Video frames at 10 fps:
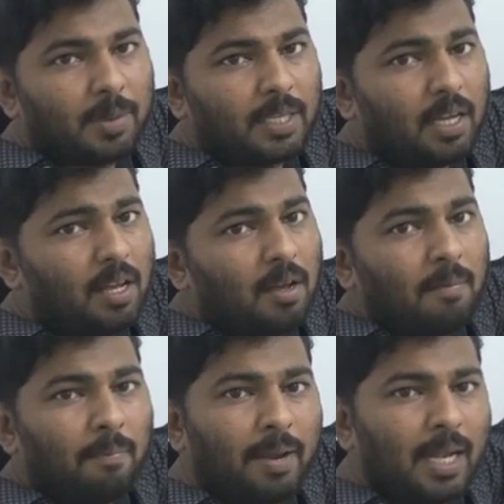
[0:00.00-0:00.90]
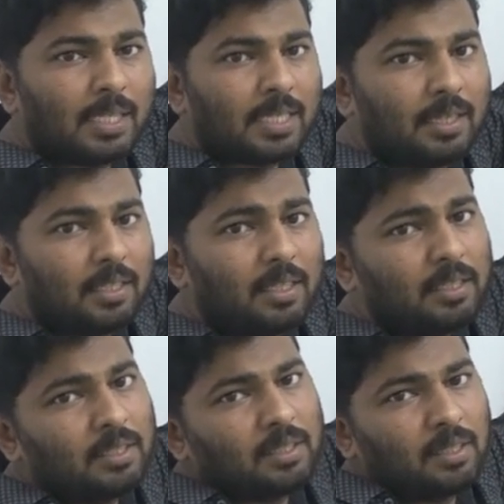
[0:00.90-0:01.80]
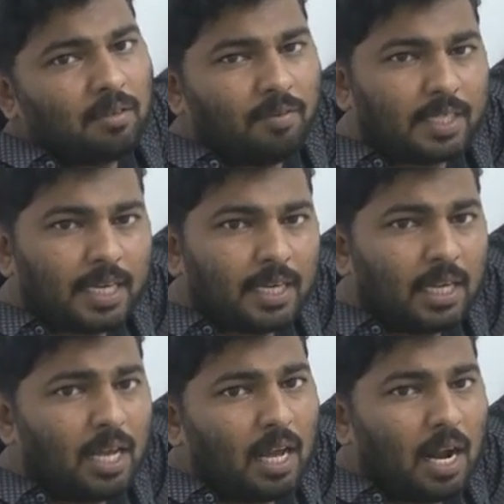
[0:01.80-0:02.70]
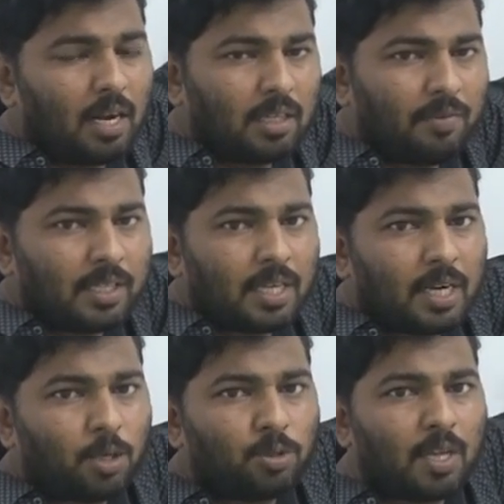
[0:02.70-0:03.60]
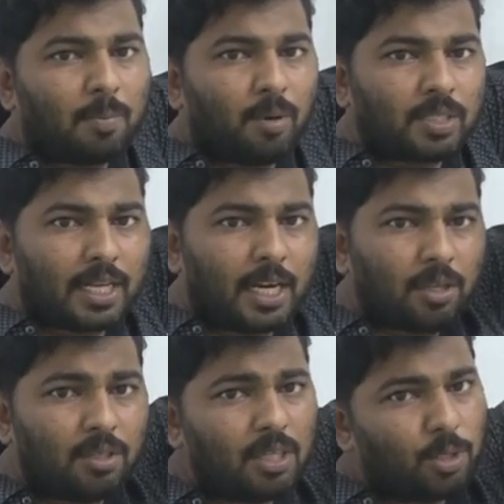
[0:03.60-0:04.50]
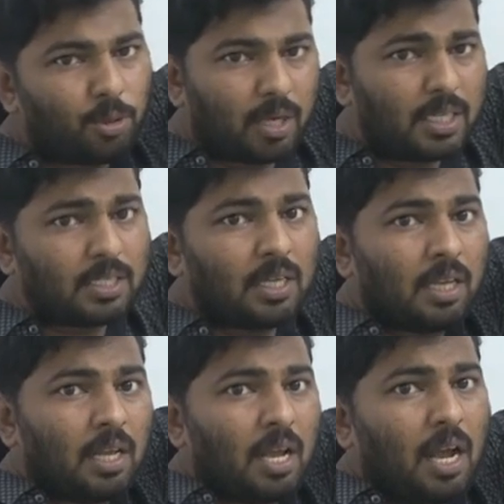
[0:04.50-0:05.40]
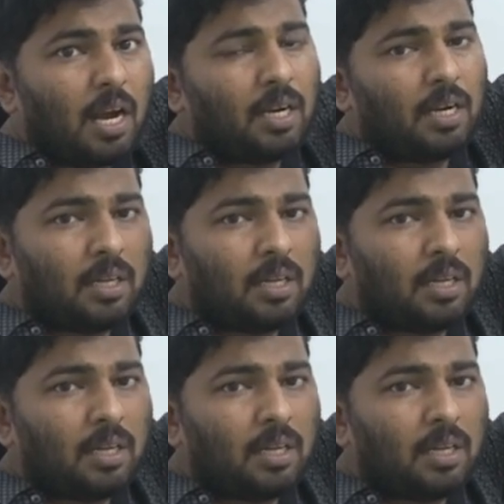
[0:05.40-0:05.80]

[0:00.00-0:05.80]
by the males in the vagina, and the vagina too they are passing into the uterus, and